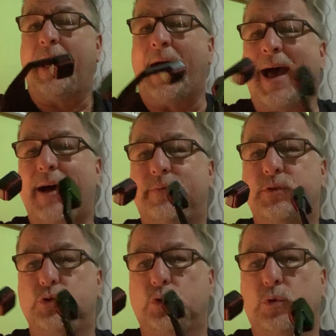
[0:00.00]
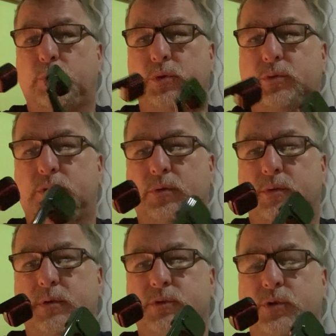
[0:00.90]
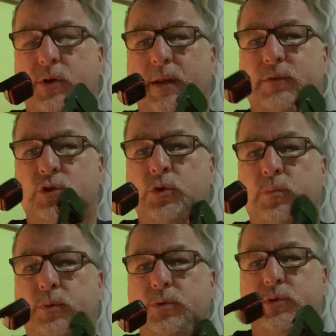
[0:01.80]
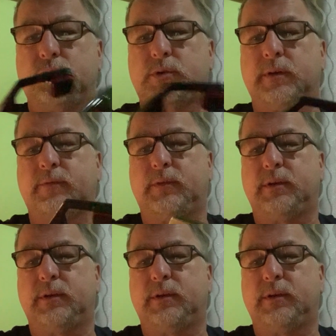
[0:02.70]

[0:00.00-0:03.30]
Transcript: have dual Bluetooth, so you can have two Bluetooth